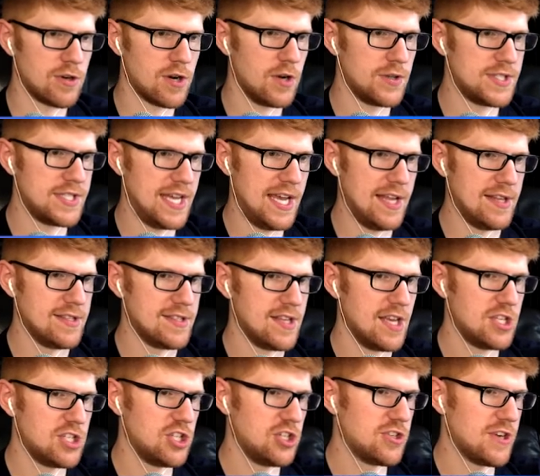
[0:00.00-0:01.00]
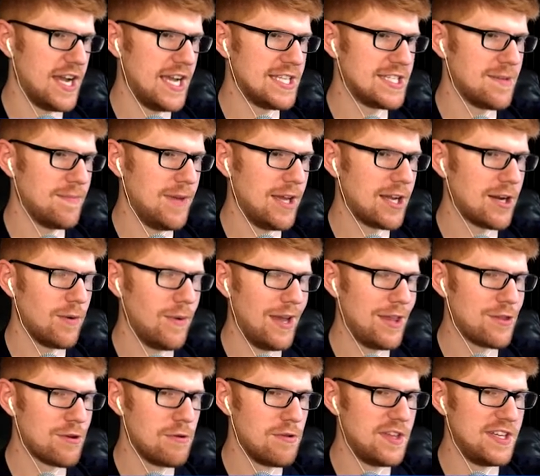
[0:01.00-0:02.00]
grows tense as she tries to make her
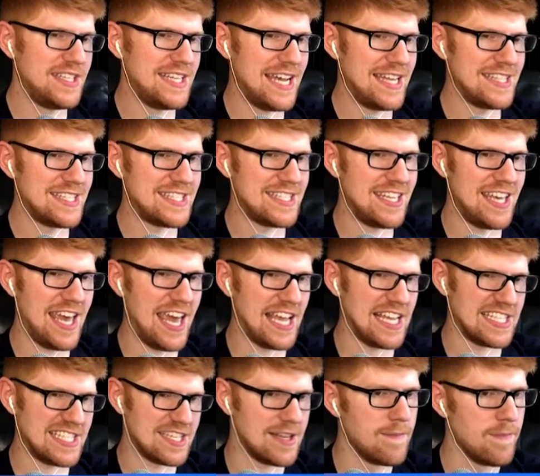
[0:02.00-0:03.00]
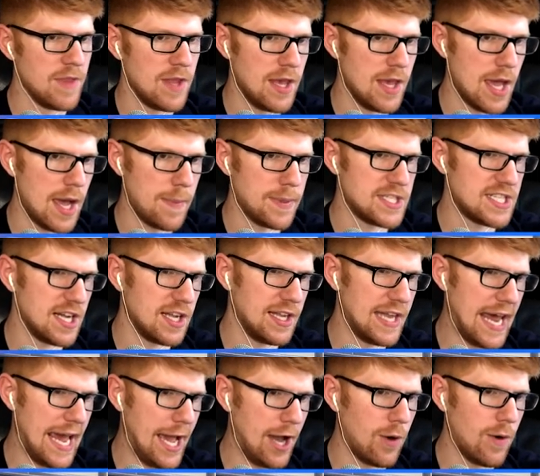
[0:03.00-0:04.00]
way through the dense text. Up until
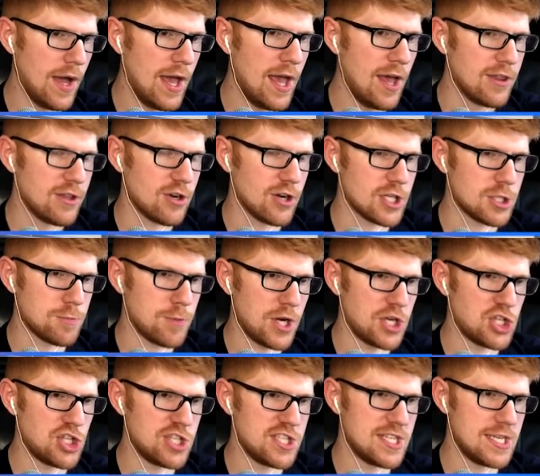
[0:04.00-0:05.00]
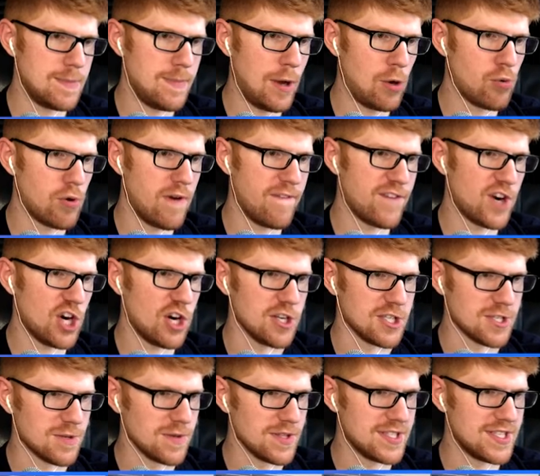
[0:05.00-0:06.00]
now, their expressions had been
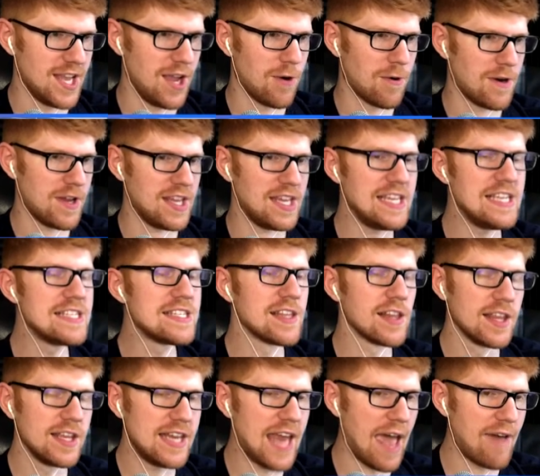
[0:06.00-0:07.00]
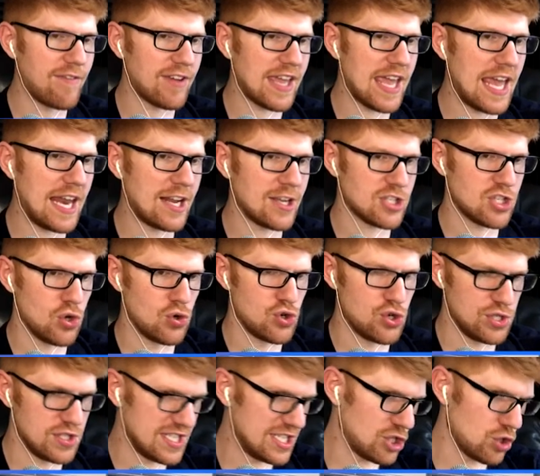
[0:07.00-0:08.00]
reversed, with Sayori easily navigating
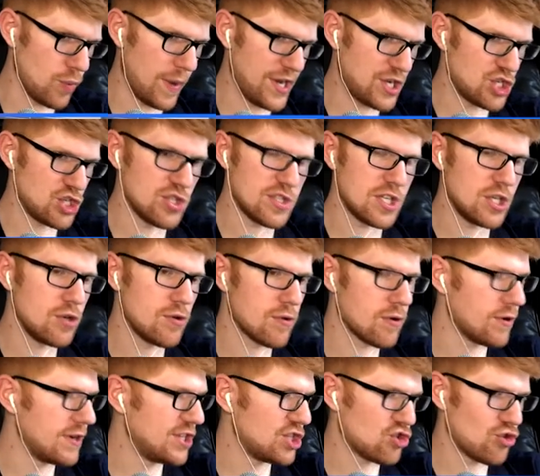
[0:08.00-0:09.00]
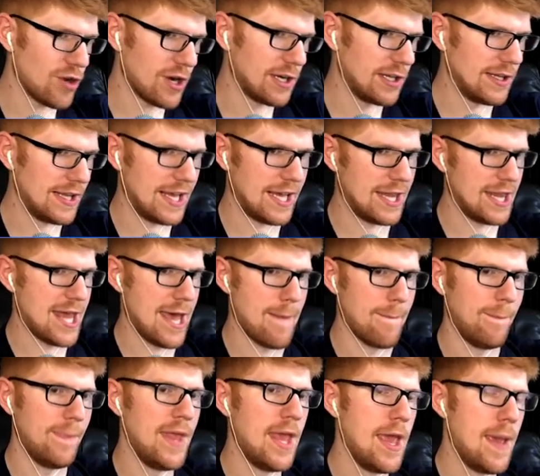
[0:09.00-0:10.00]
social situations and Yuri struggling in
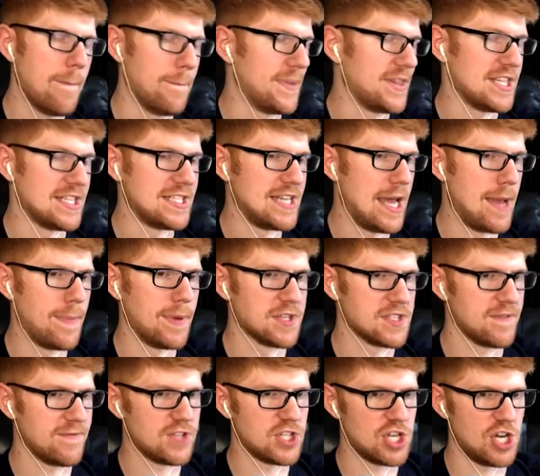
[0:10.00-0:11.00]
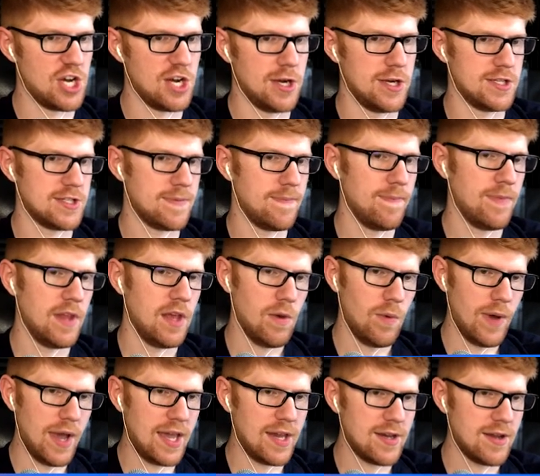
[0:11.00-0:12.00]
them. But the tables have turned.
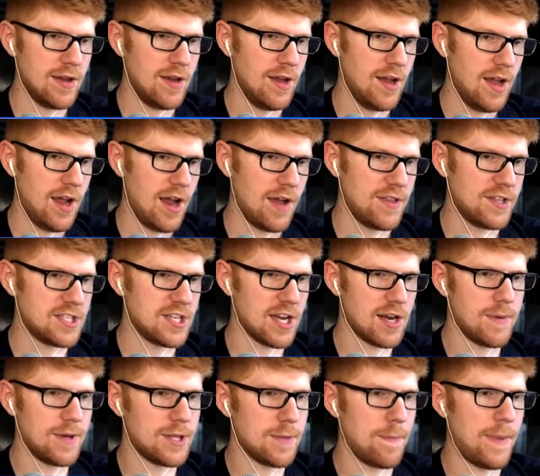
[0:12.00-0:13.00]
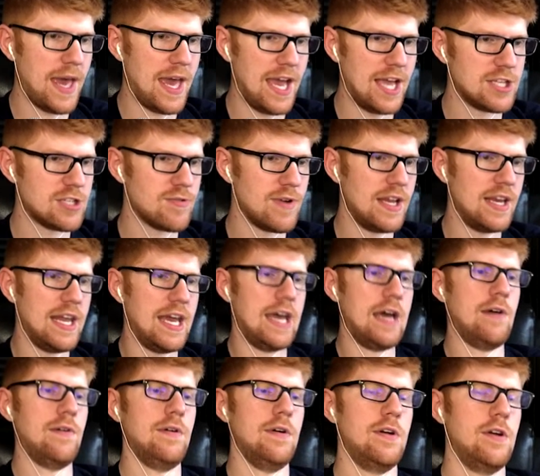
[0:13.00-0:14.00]
Wait, are they talking about the past right
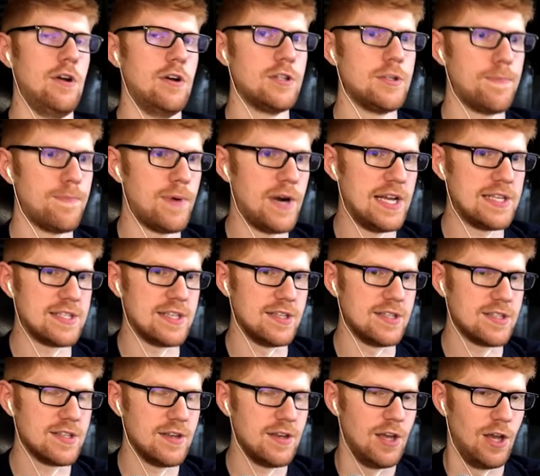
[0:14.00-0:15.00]
now? Or the present?